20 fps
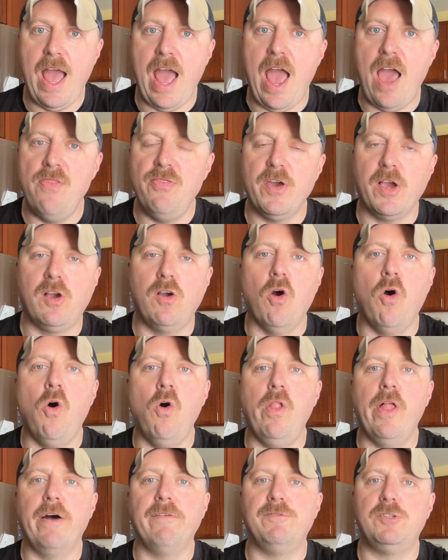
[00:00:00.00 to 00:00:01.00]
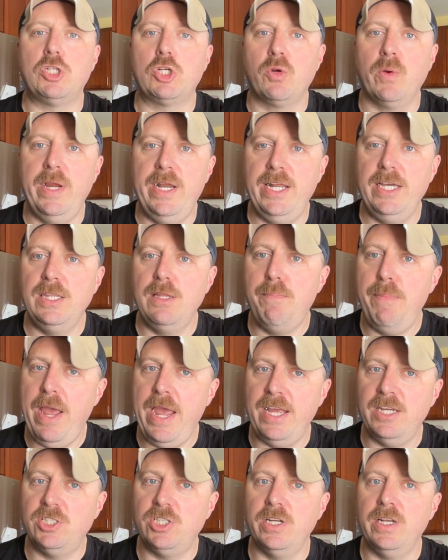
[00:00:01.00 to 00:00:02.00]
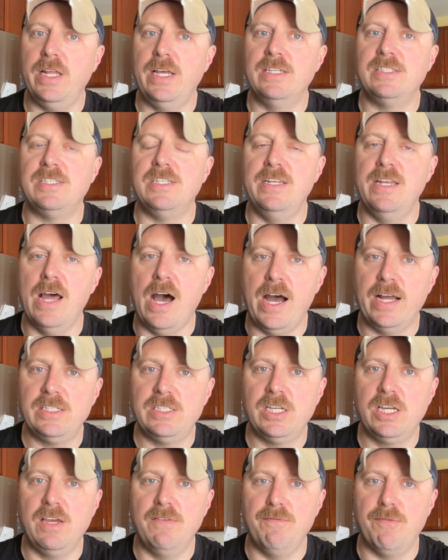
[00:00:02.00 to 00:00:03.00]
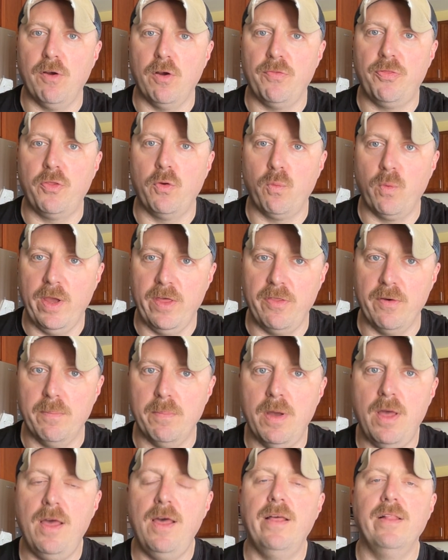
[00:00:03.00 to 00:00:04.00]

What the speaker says: And the goal of treating the patient is not to convert the rhythm.